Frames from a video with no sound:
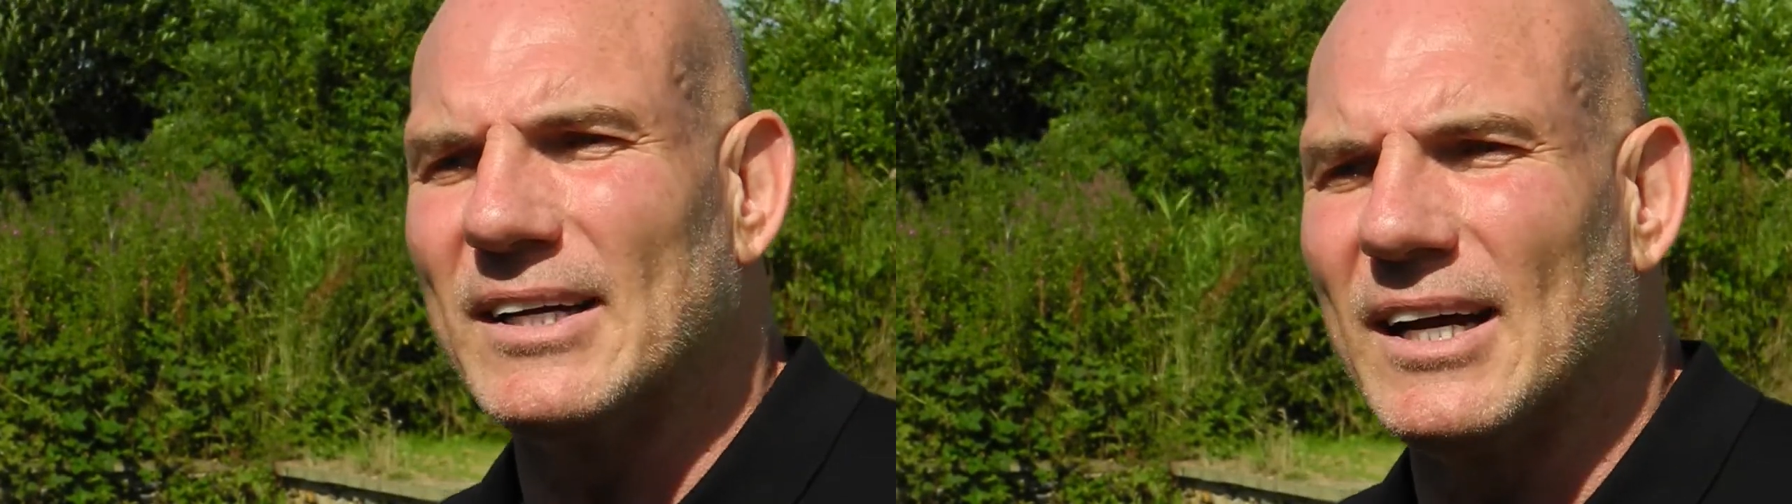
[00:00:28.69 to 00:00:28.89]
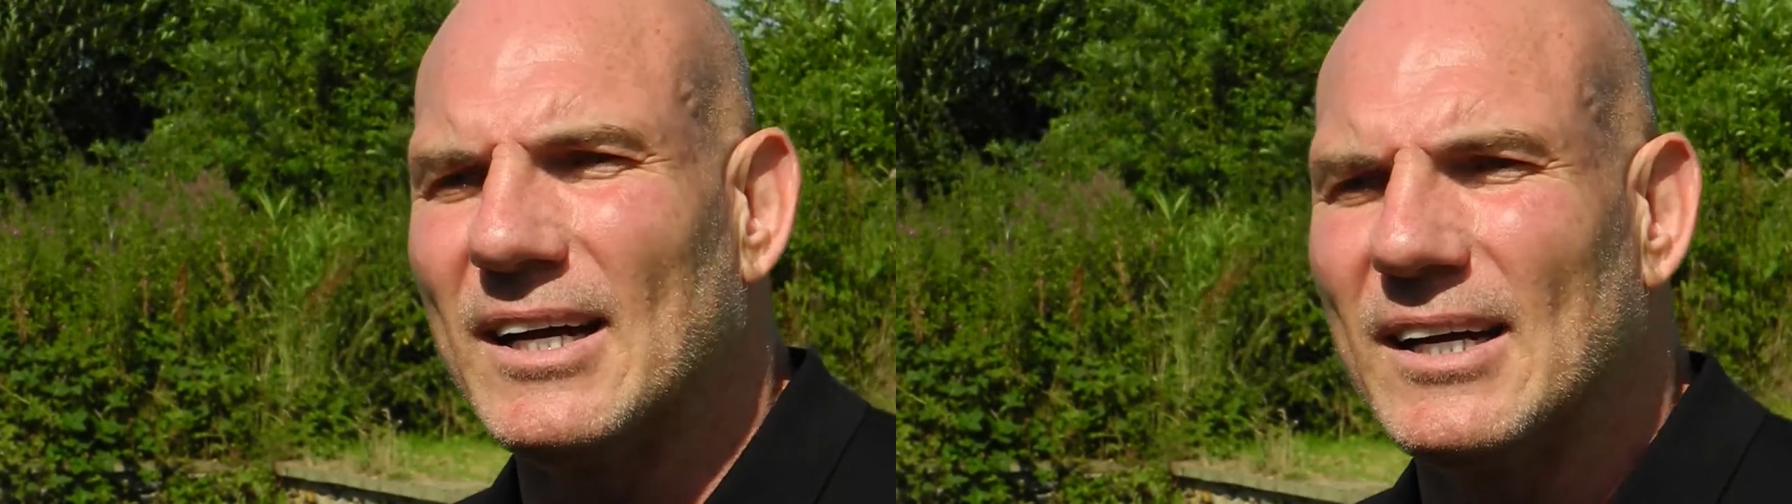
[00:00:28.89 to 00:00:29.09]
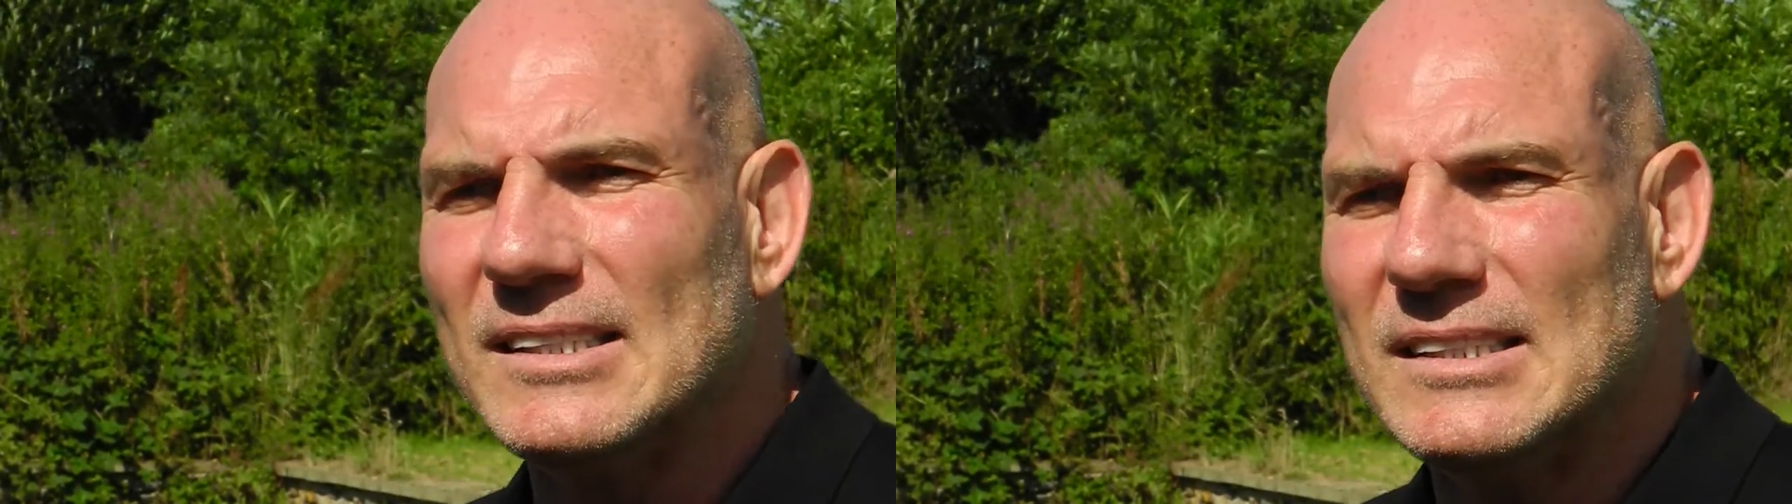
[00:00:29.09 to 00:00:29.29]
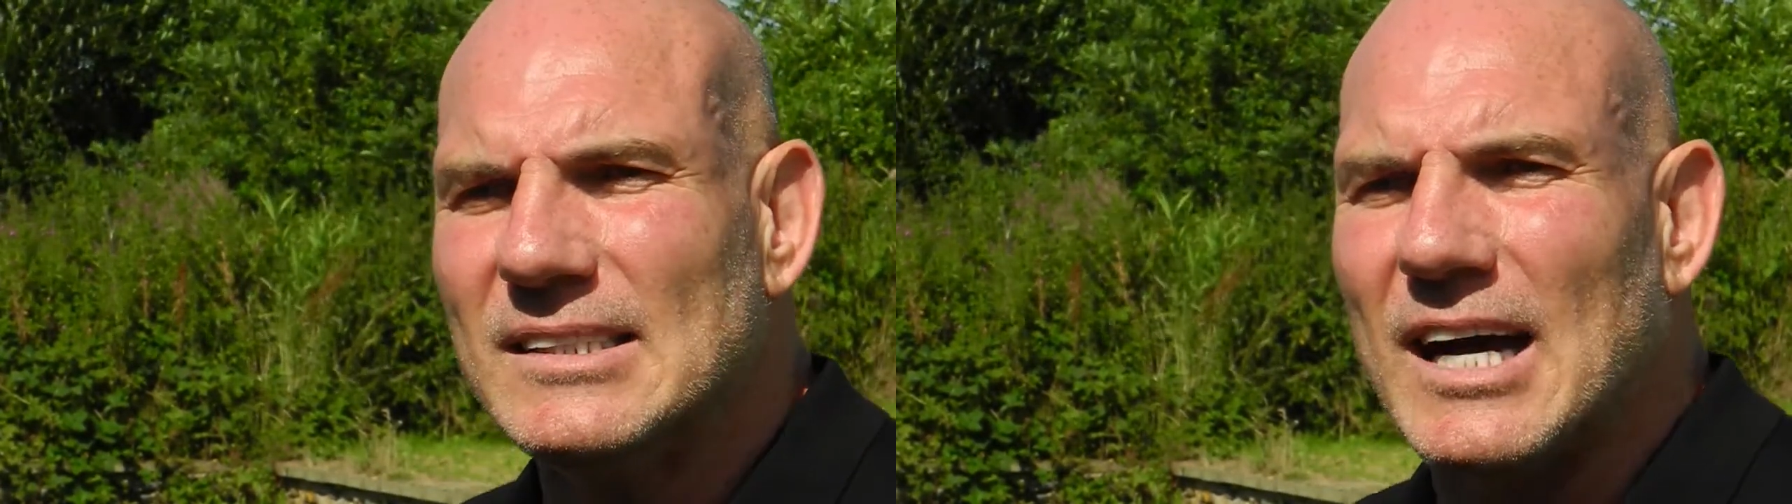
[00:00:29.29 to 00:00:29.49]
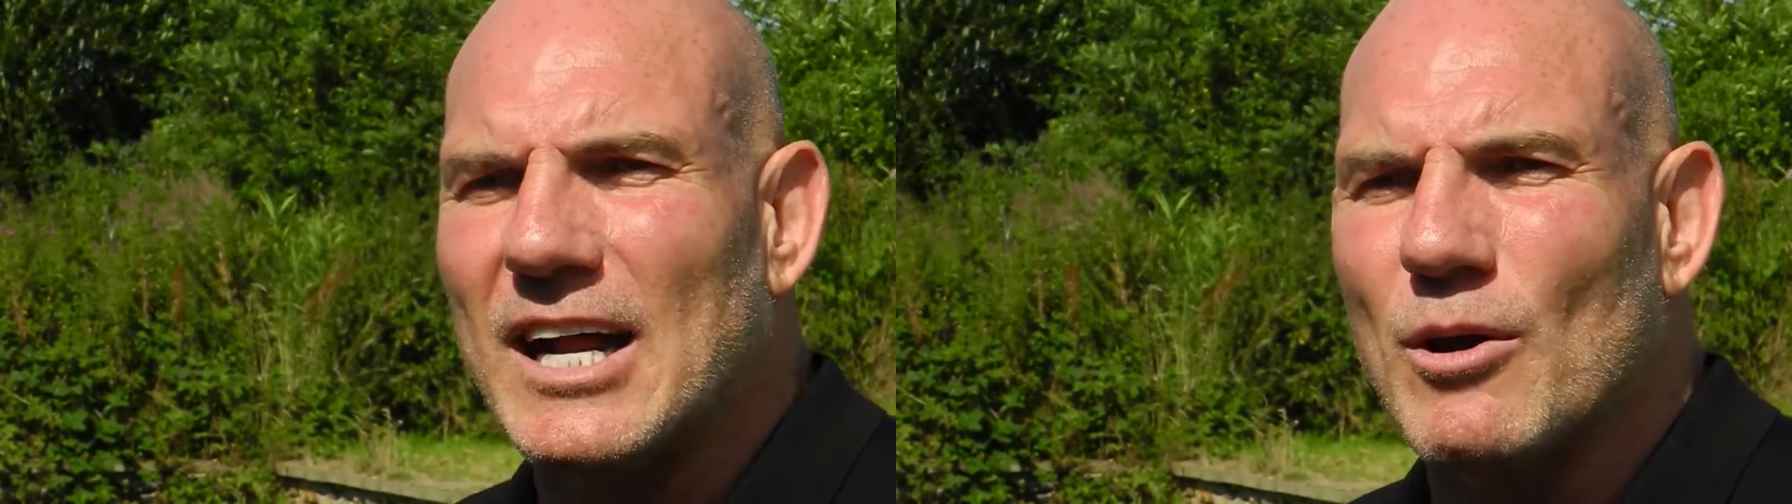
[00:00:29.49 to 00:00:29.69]
and
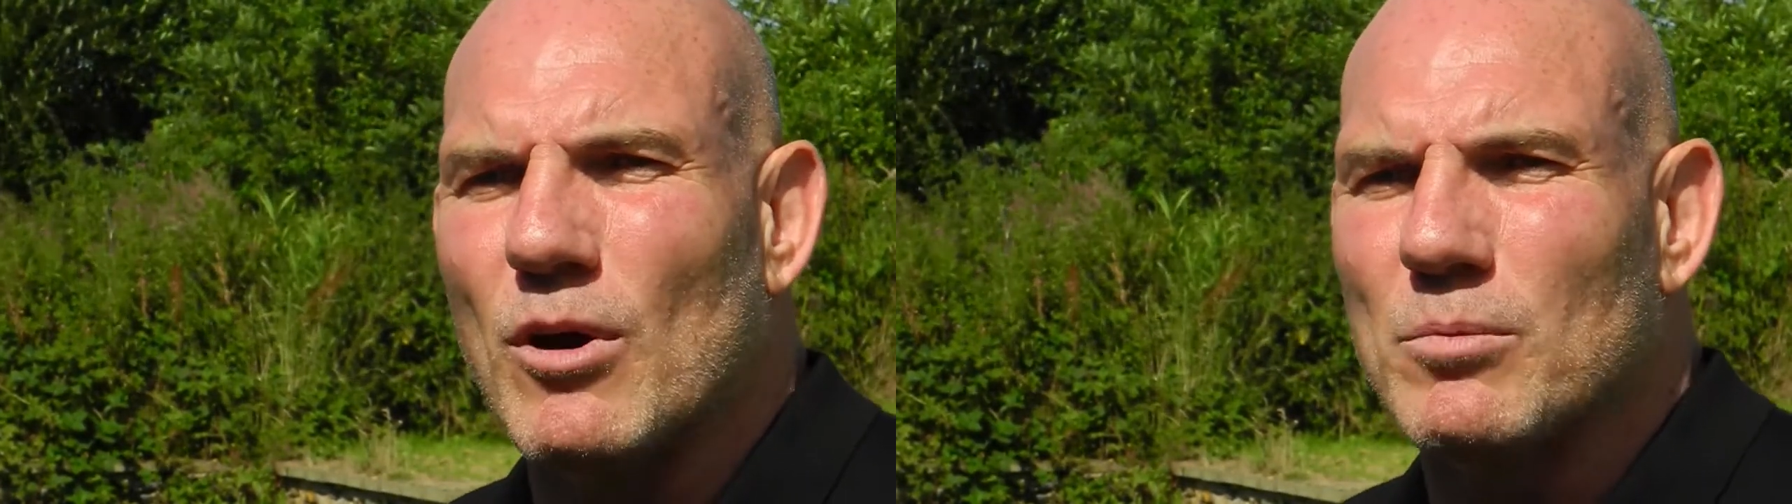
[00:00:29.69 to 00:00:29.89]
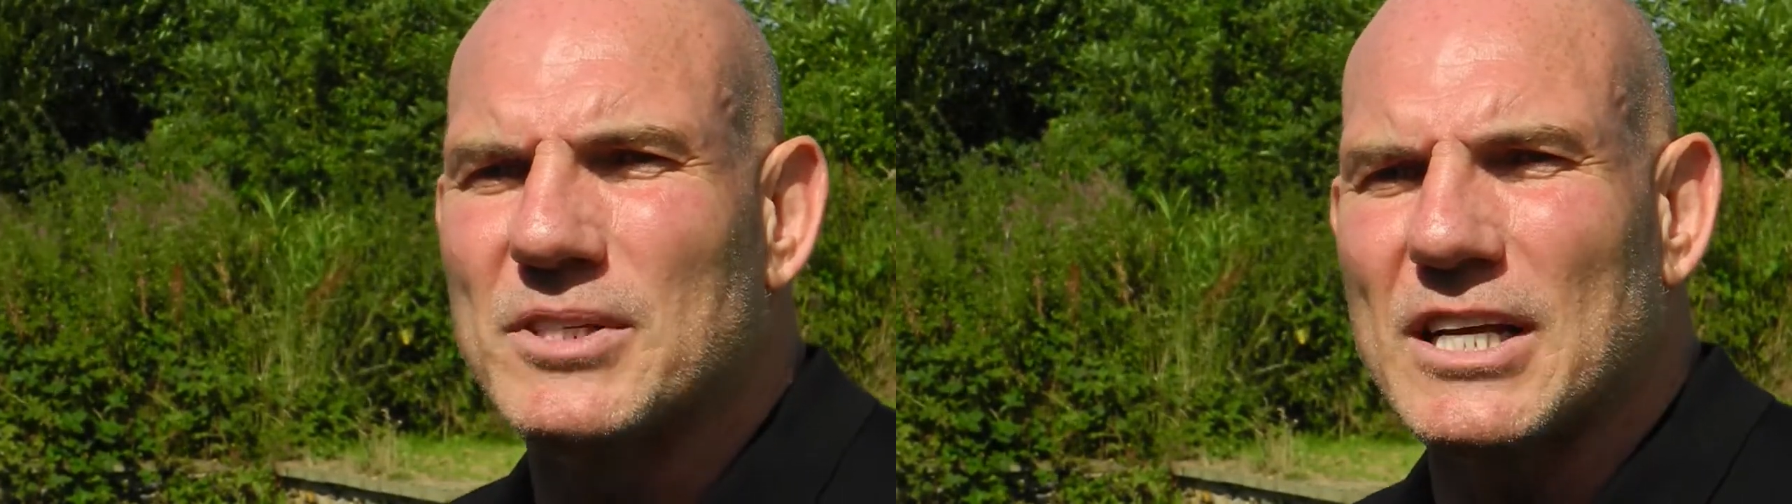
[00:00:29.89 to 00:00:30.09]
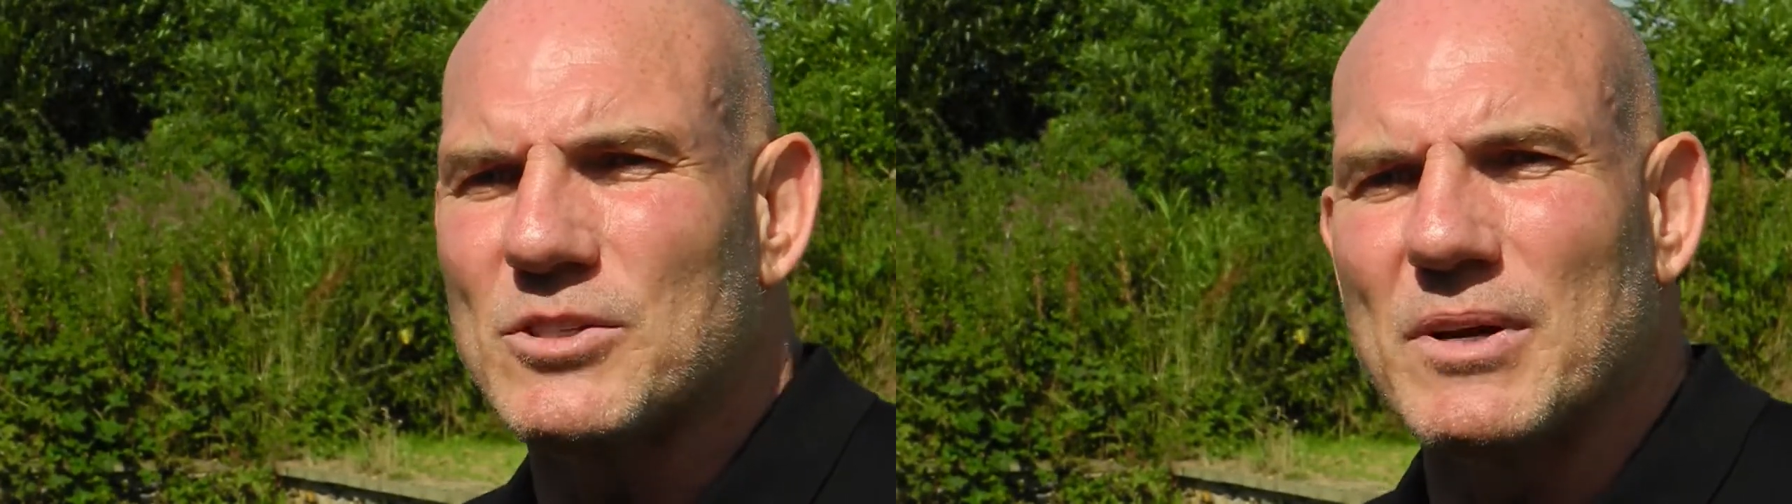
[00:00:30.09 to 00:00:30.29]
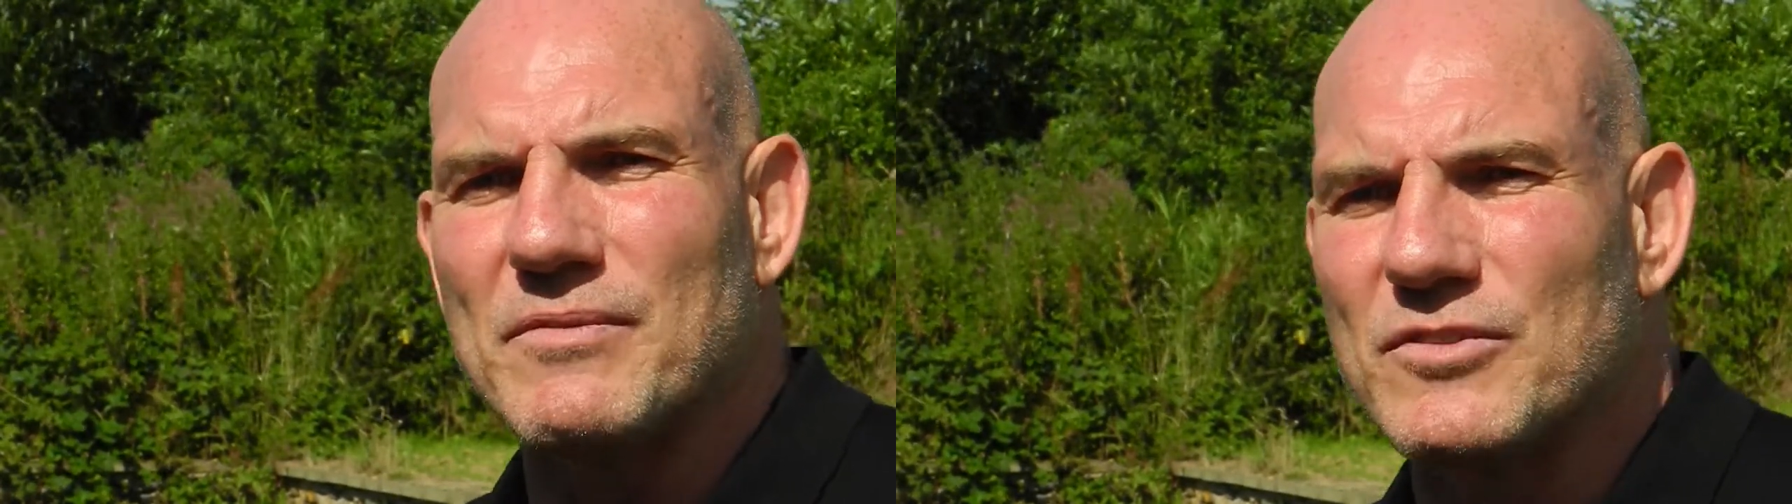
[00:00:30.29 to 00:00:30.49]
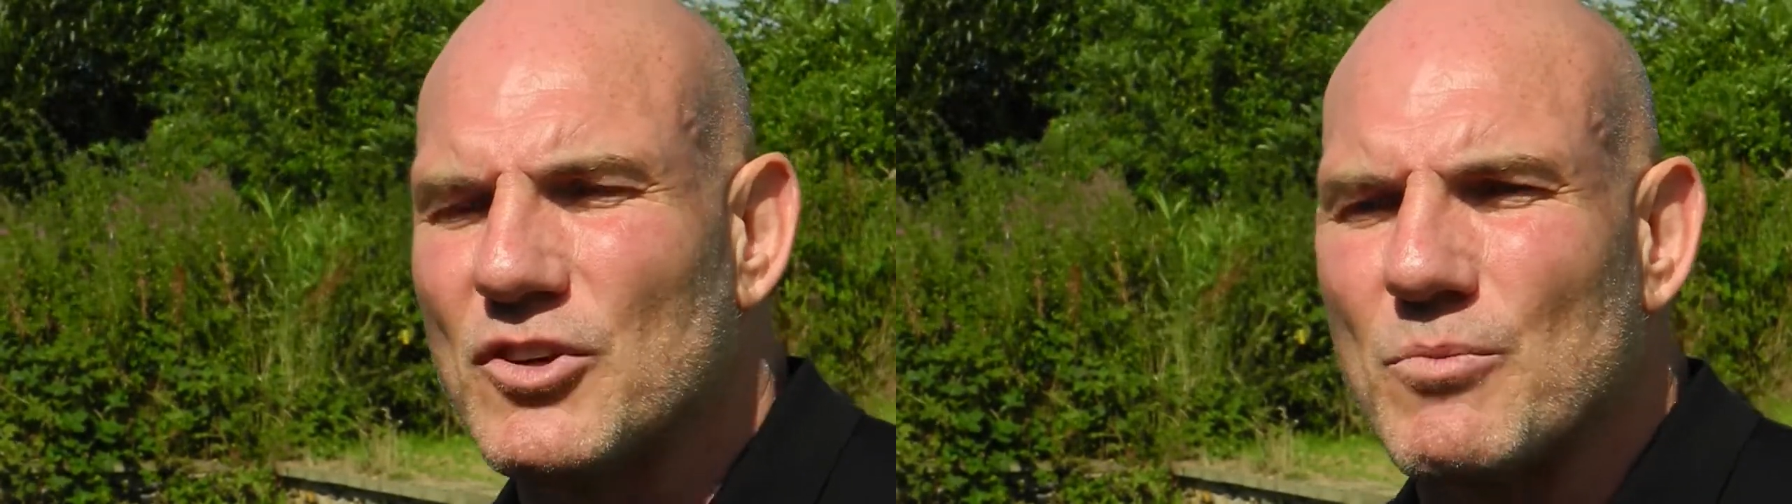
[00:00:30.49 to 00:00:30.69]
I was obsessed
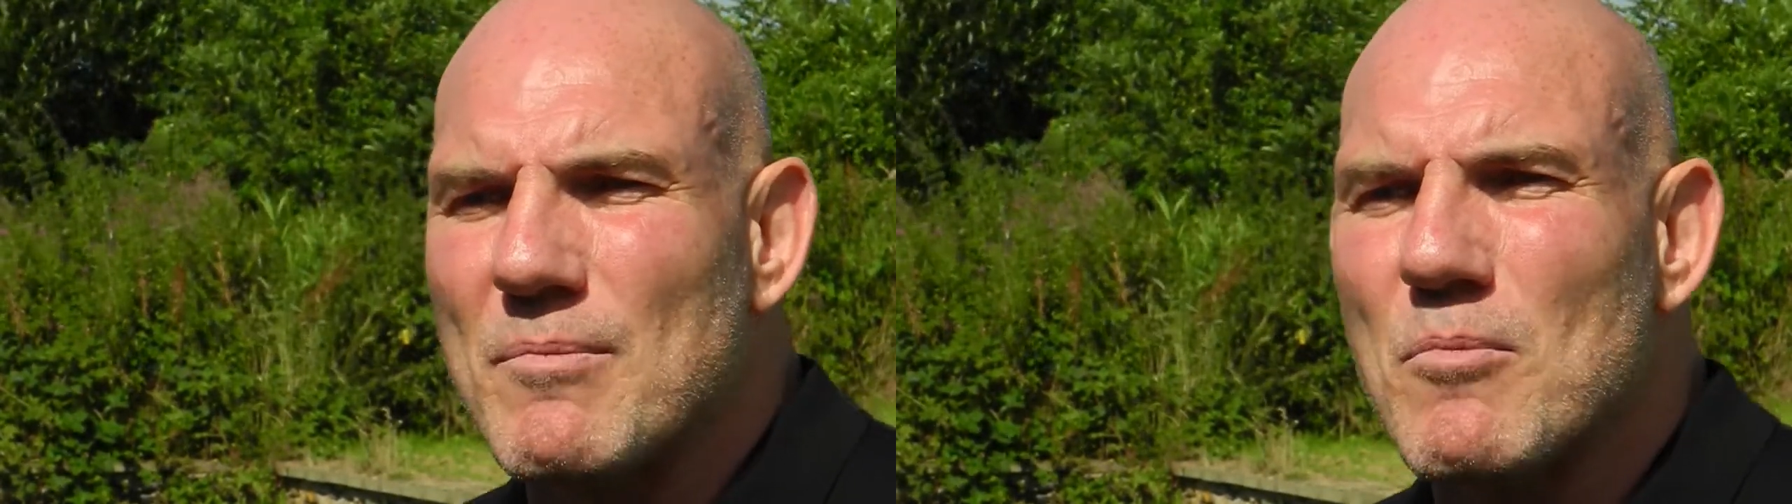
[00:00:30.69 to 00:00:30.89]
with